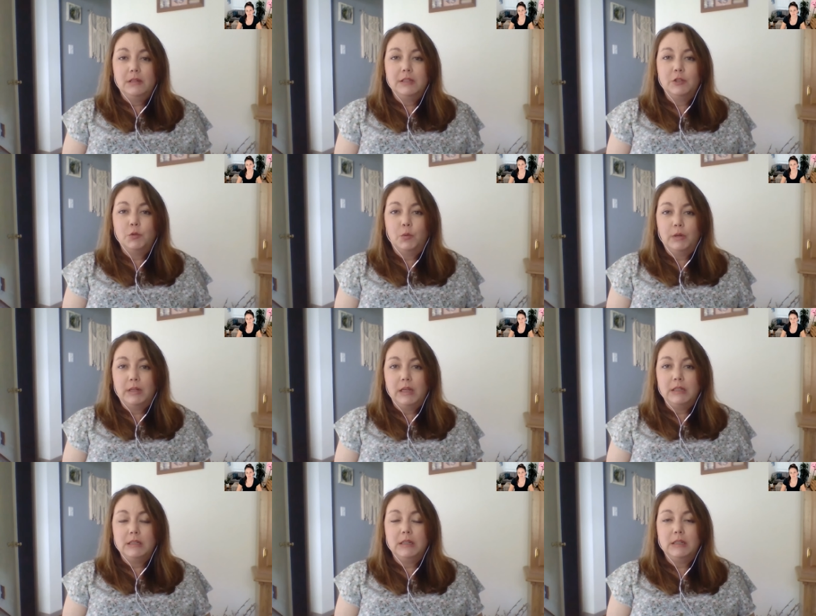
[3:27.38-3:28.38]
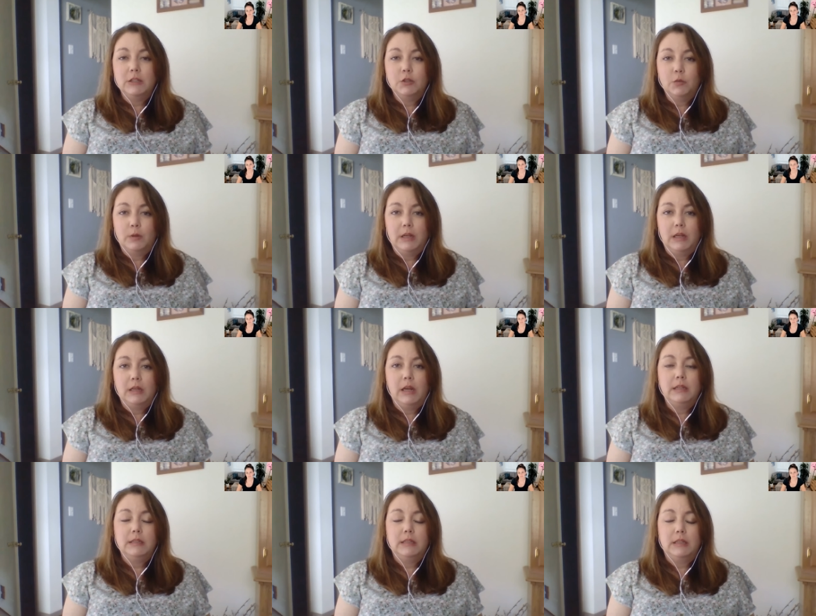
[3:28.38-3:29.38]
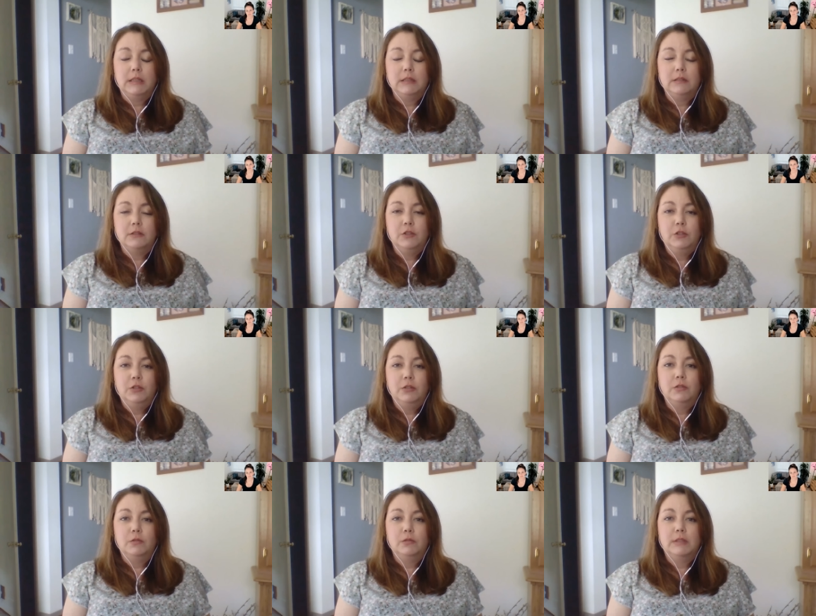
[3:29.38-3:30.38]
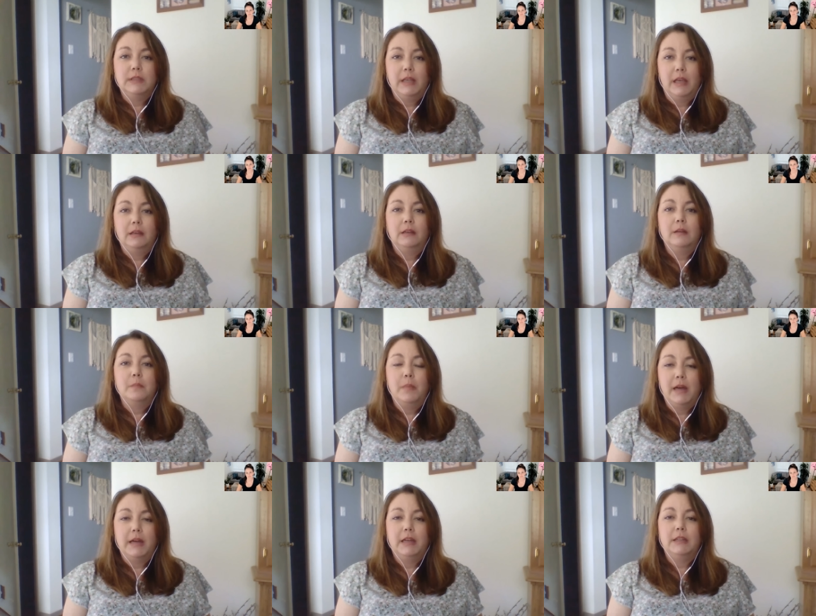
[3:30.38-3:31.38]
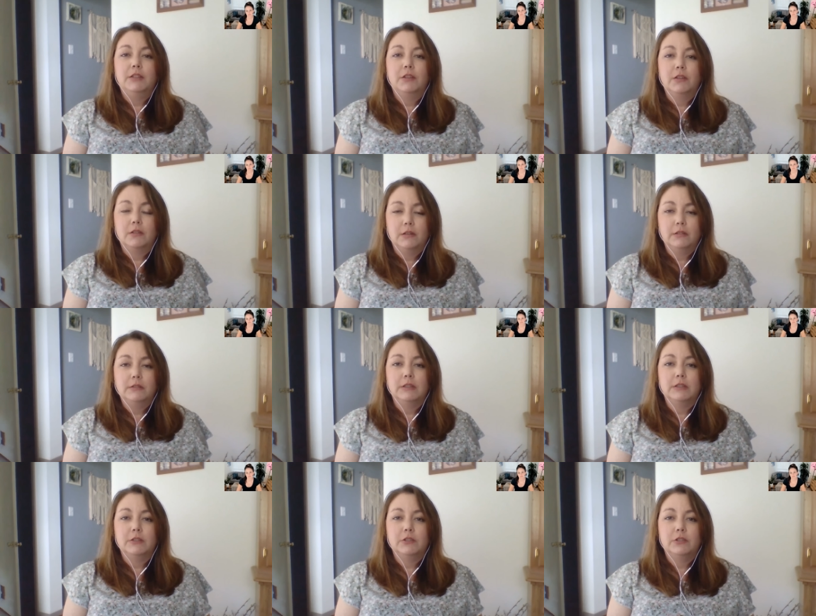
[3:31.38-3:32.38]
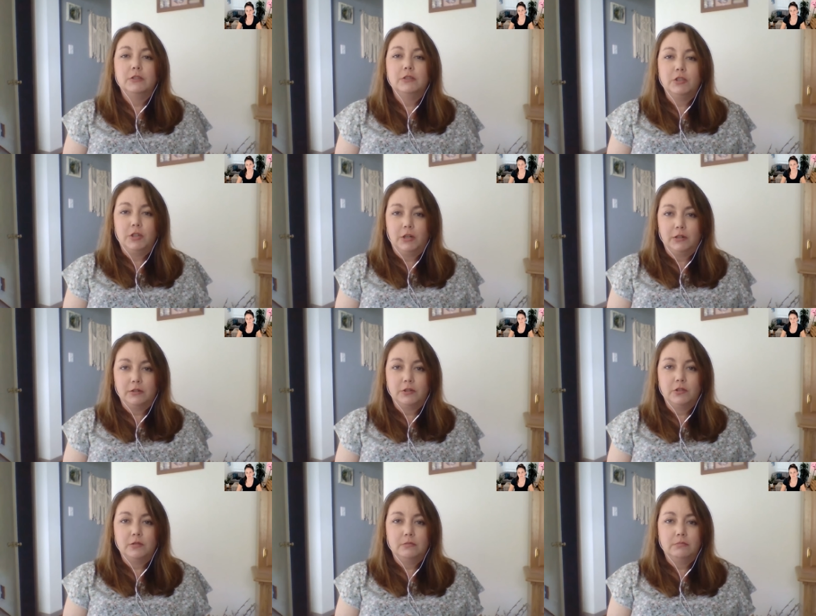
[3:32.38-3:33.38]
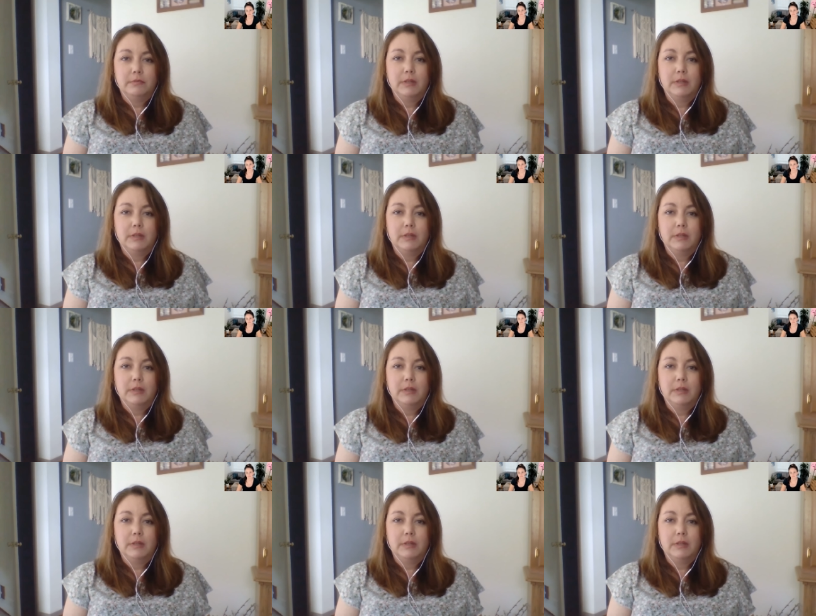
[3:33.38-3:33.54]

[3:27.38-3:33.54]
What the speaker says: in 2018 and 2019 to say goodbye to the cultish church.